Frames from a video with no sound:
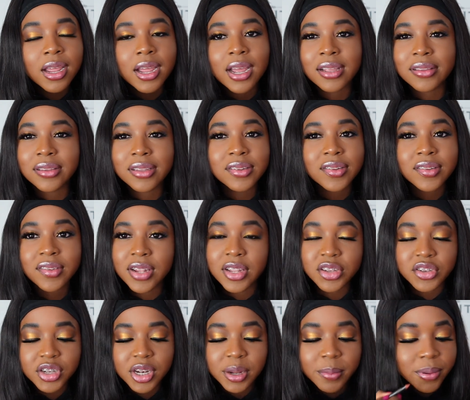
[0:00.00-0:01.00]
And this is
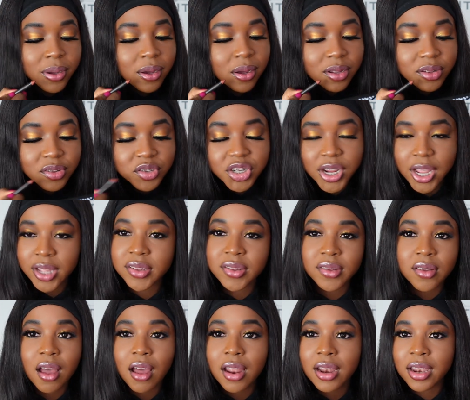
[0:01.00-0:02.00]
literally because
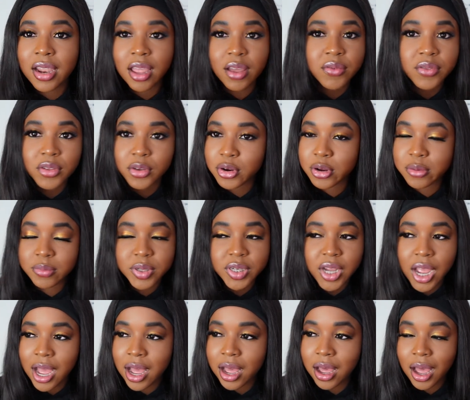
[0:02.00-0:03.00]
Chestnut left the group
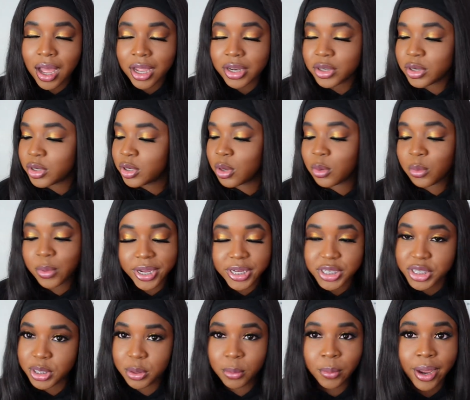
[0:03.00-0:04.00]
chat. I don't know where
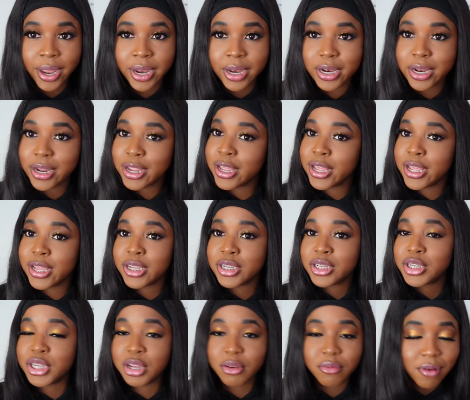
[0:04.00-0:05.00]
she went.
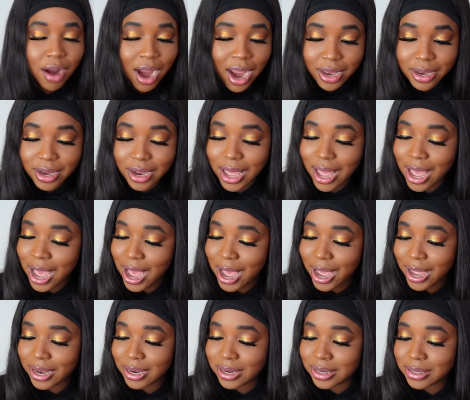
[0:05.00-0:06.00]
She ran
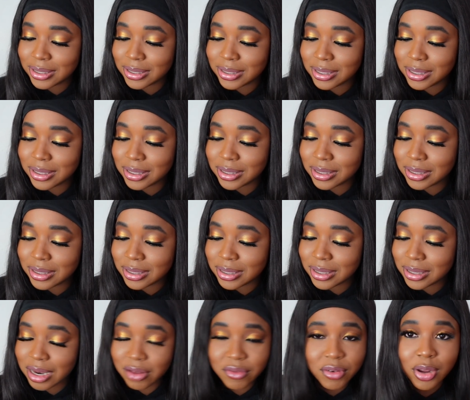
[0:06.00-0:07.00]
and
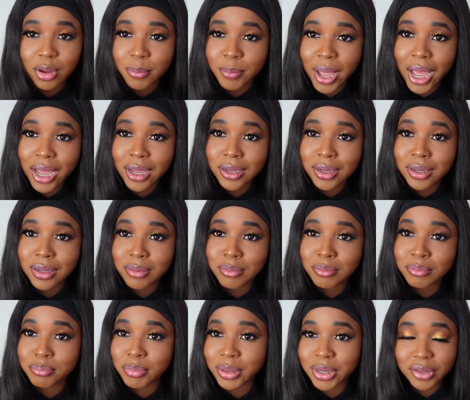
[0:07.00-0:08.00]
never looked back,
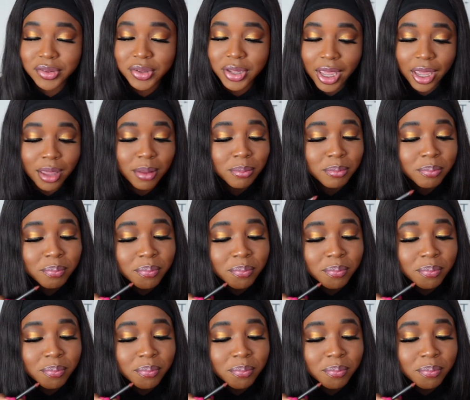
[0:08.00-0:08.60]
but that's okay.